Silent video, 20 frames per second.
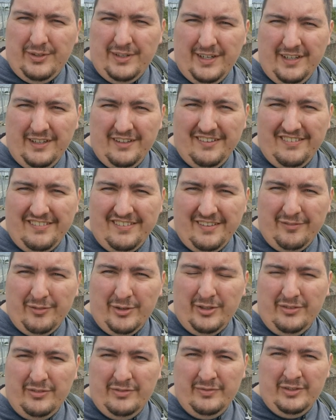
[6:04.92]
to Lincoln
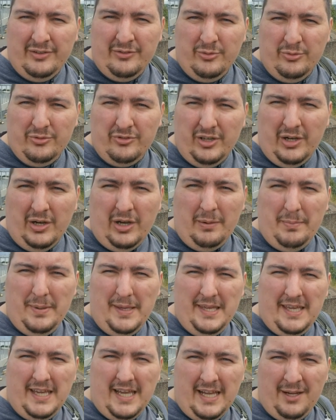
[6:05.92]
service, there's also a
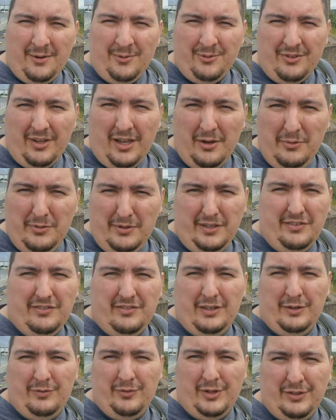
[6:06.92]
peak hours only
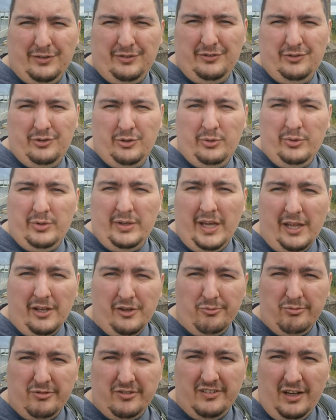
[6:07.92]
service to
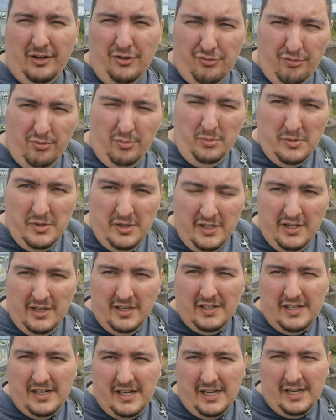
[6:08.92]
Gainsborough Central,
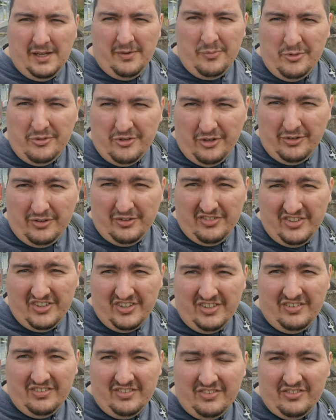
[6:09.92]
which only
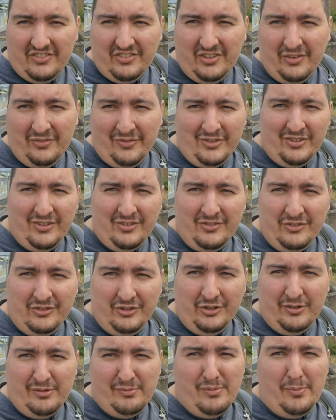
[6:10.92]
sees services
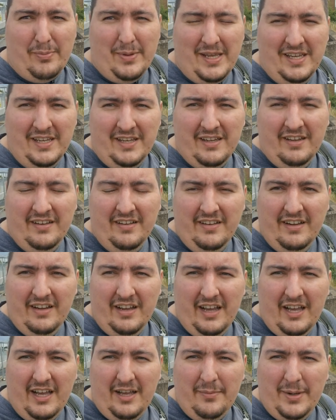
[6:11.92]
during the peak.
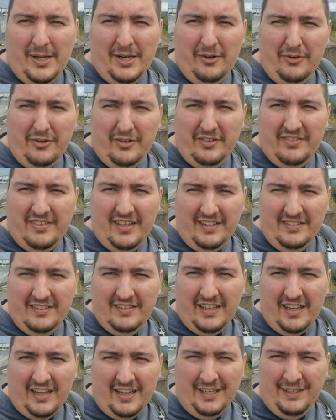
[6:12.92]
And on the
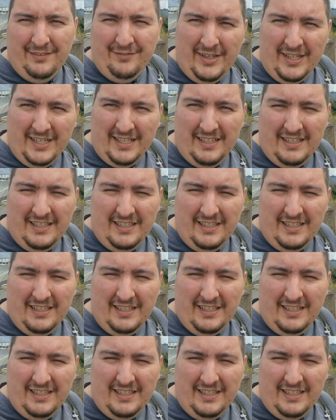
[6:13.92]
Saturday, that